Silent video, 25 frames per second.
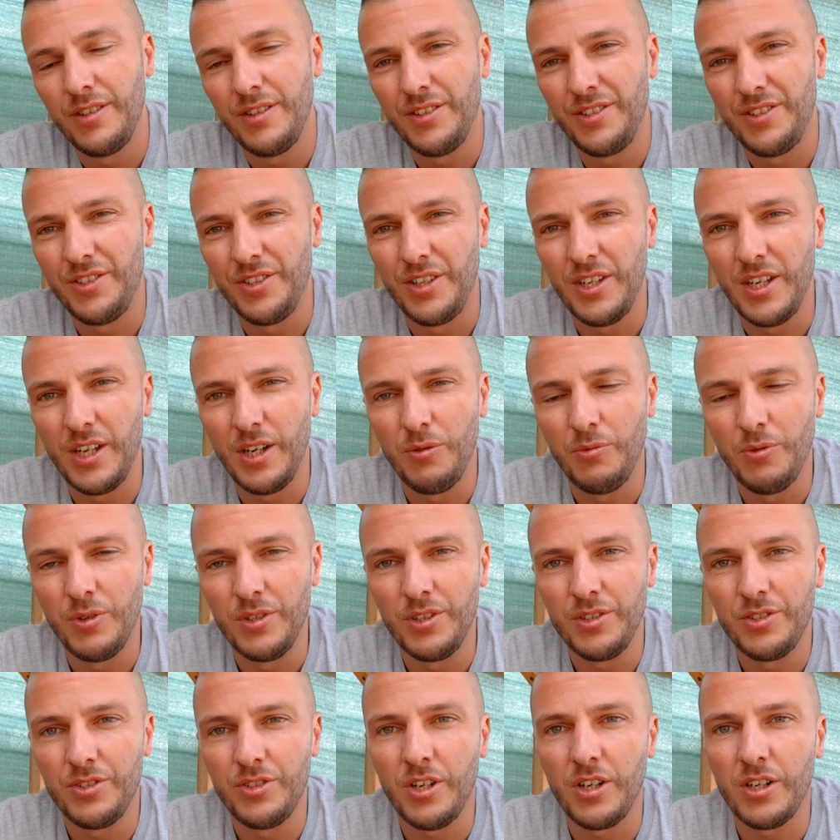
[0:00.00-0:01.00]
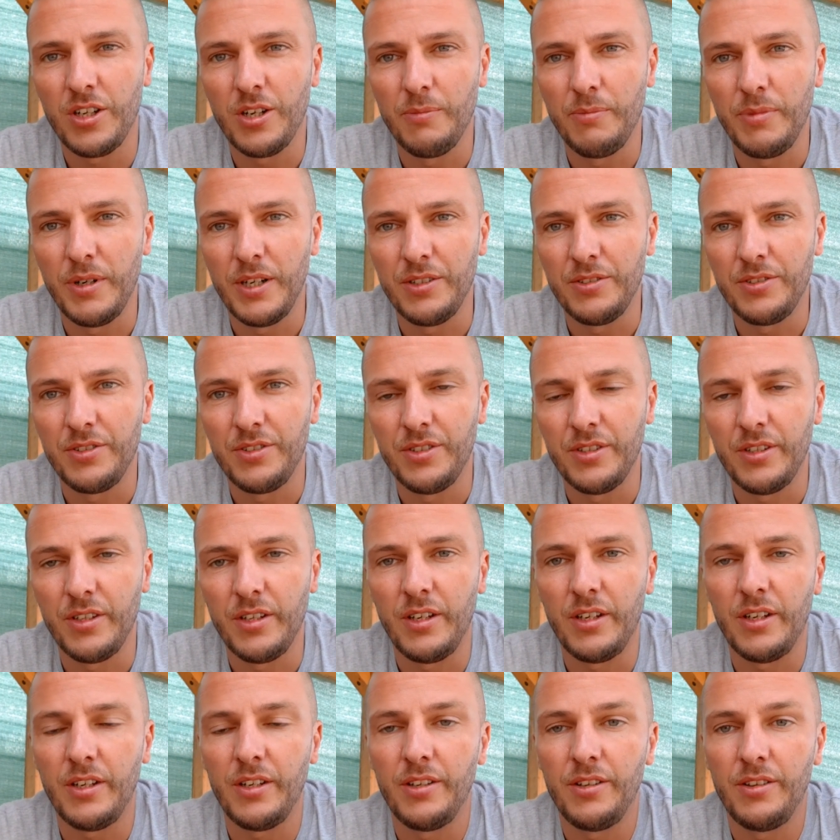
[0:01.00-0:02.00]
Today I want to talk about
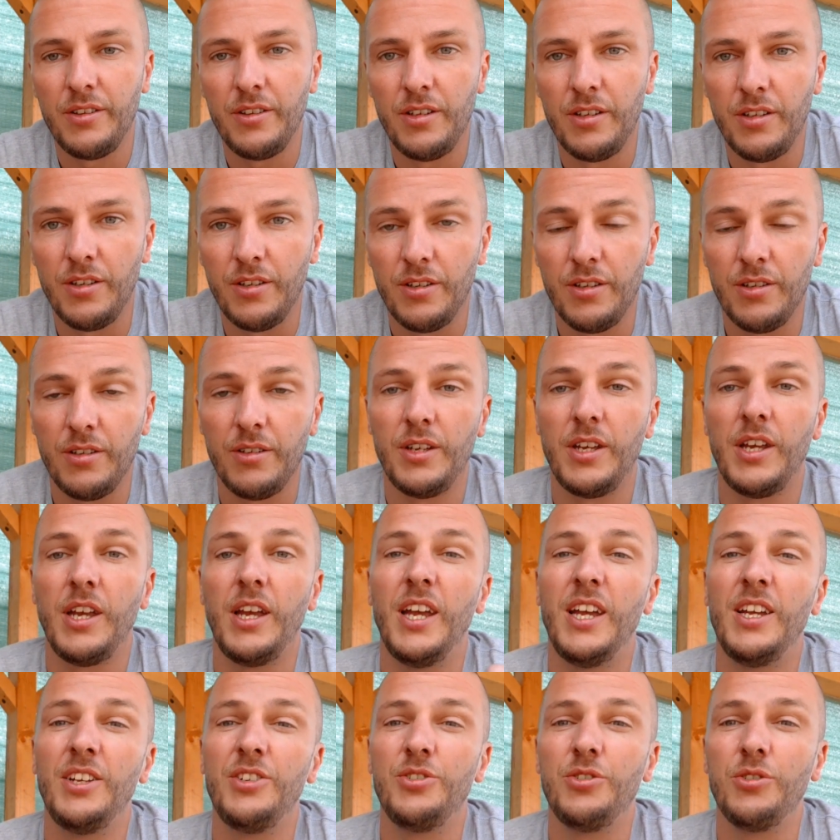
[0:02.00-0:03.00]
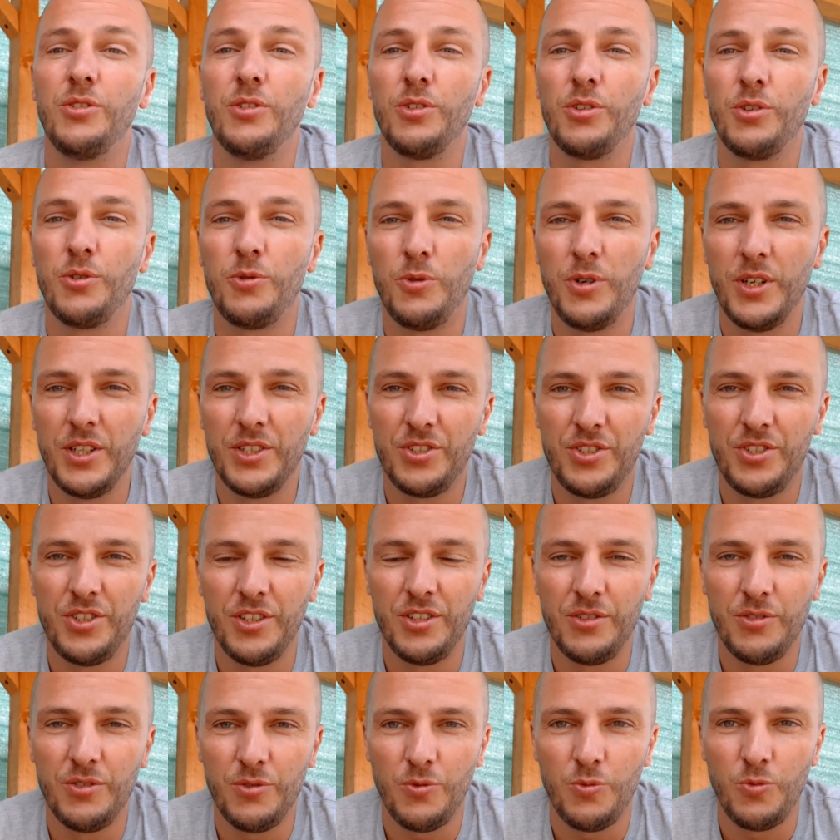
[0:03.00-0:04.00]
the age-old
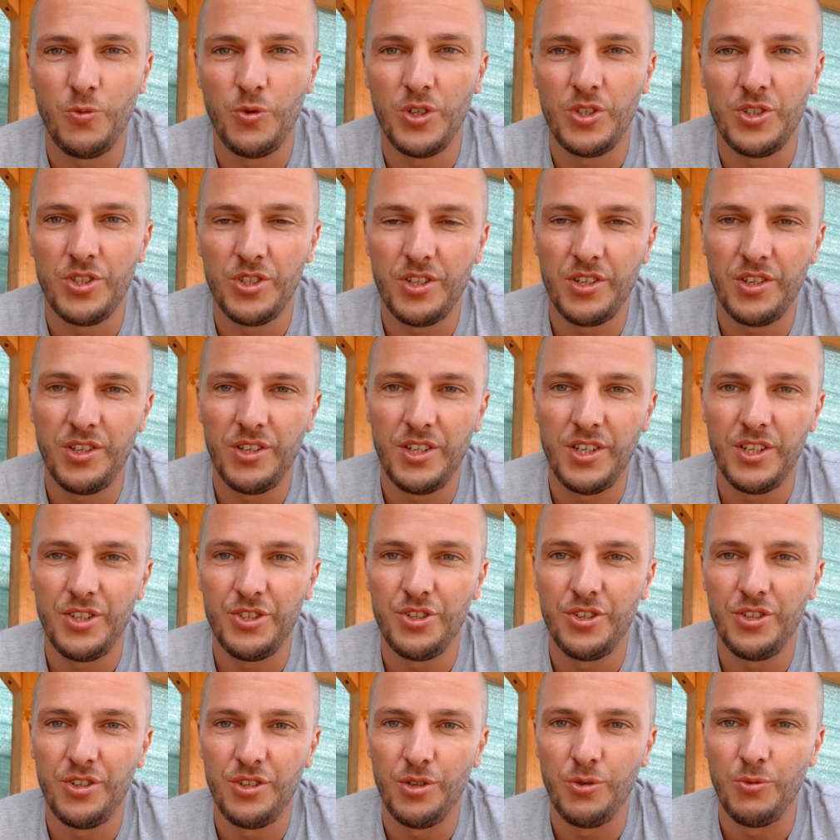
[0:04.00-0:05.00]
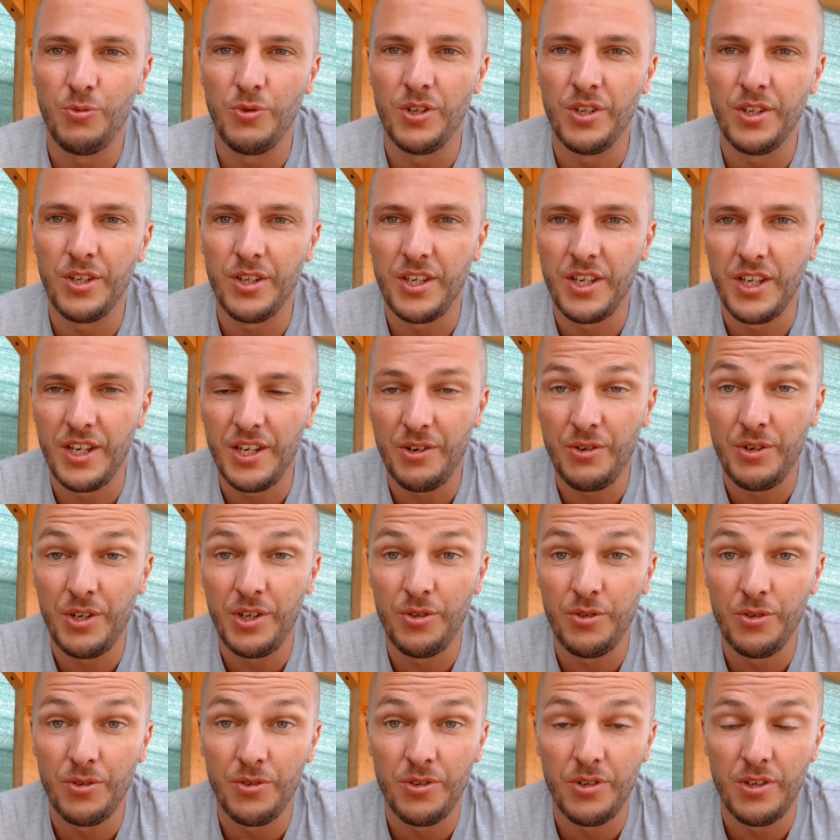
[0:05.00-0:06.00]
question, which condition you want to carry
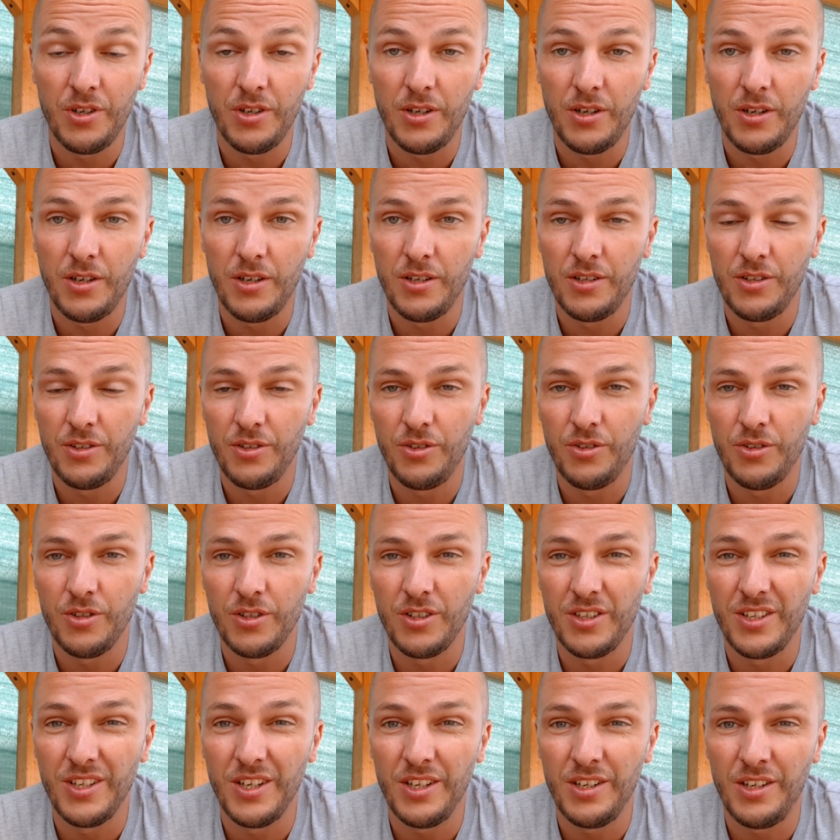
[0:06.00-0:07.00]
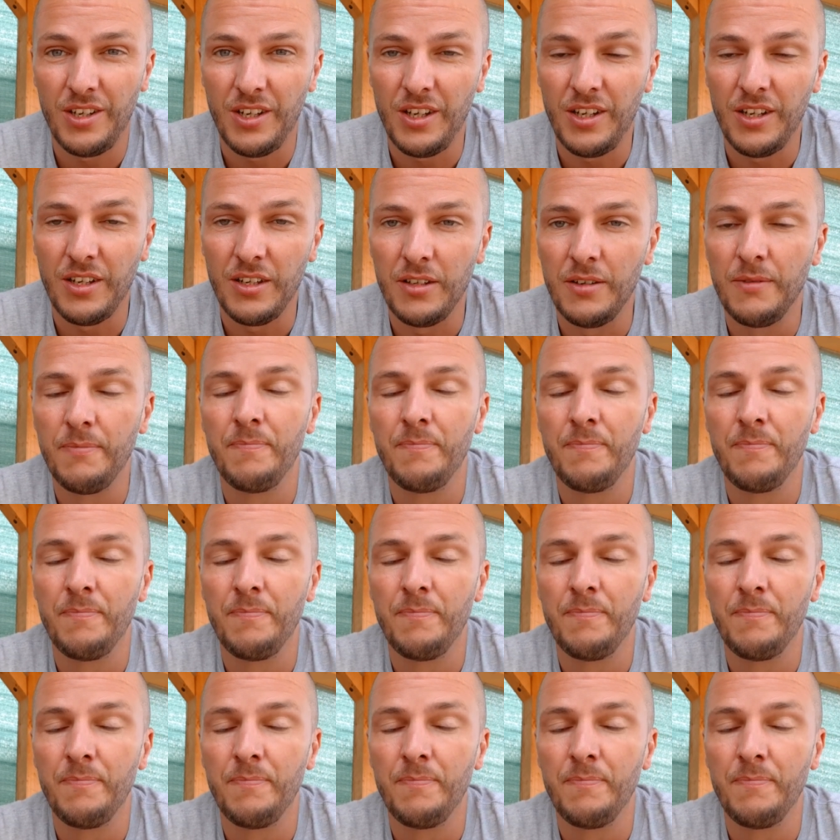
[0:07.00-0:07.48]
your gun in.